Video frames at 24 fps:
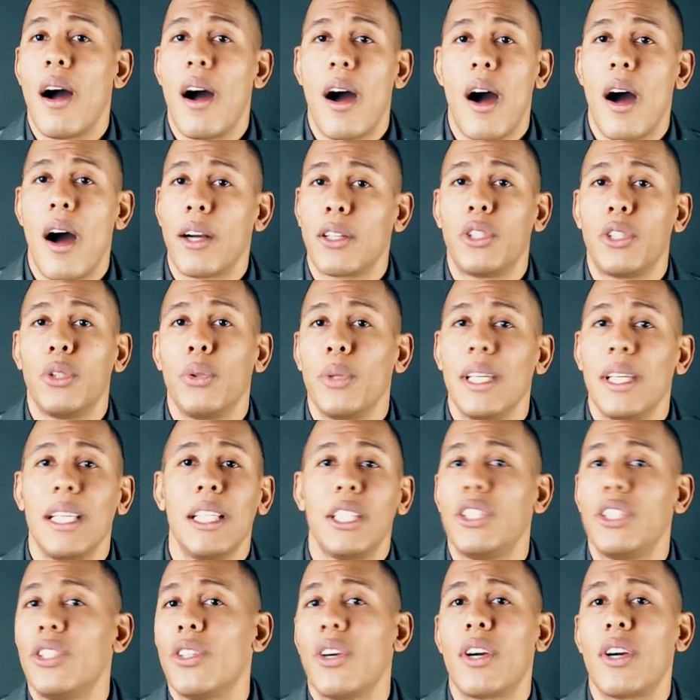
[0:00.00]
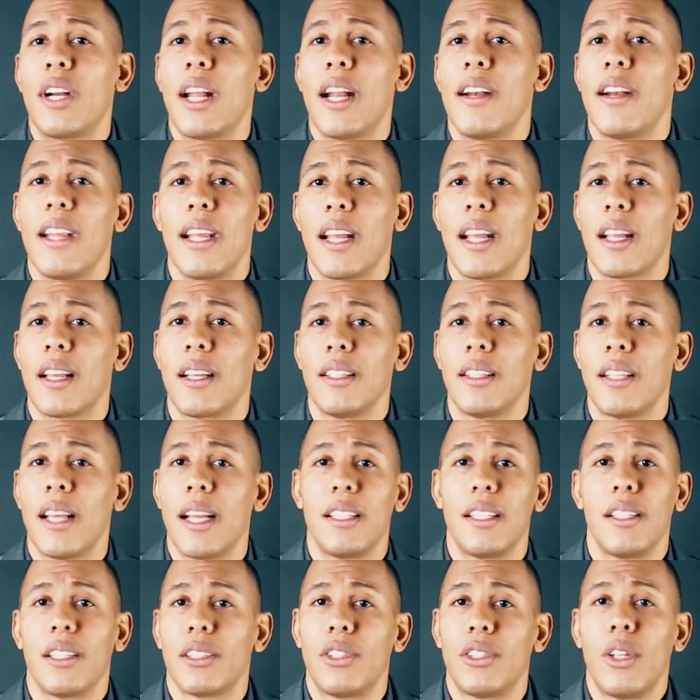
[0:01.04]
are too easy on their dick they
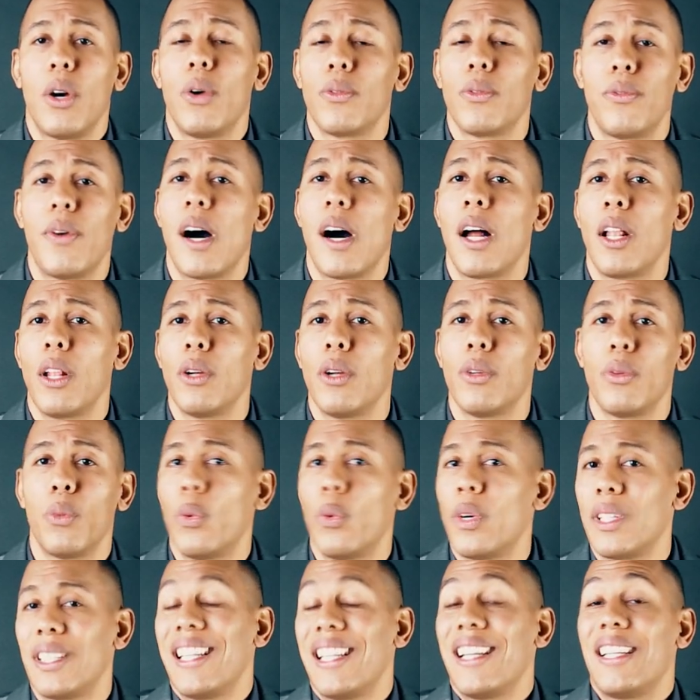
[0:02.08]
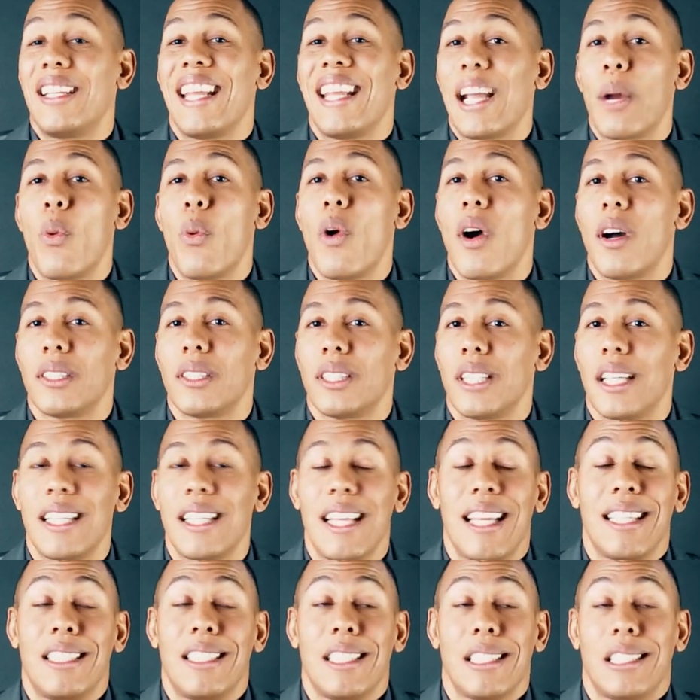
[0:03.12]
just don't follow what their dick wants and
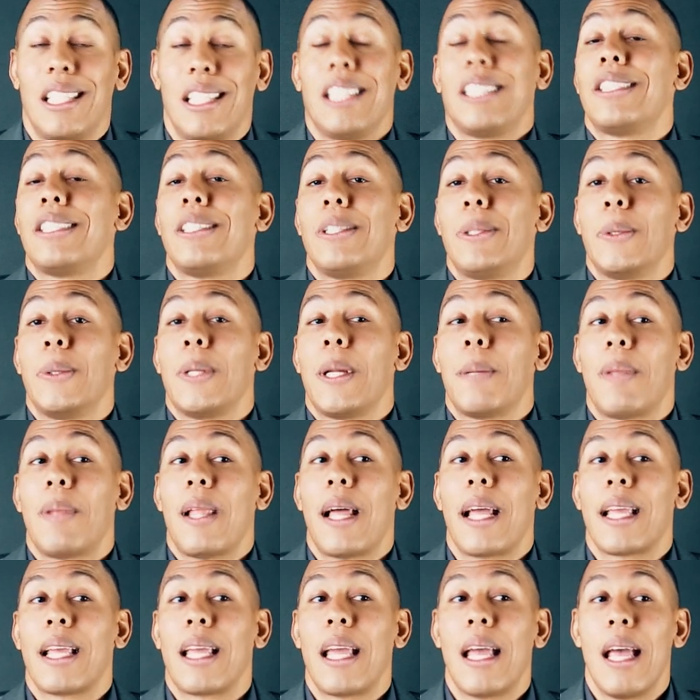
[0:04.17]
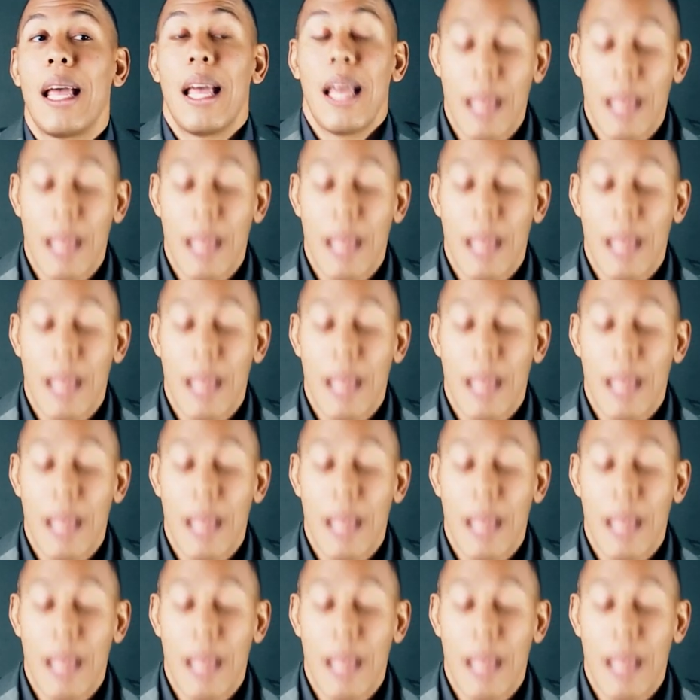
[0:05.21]
they just listen to them like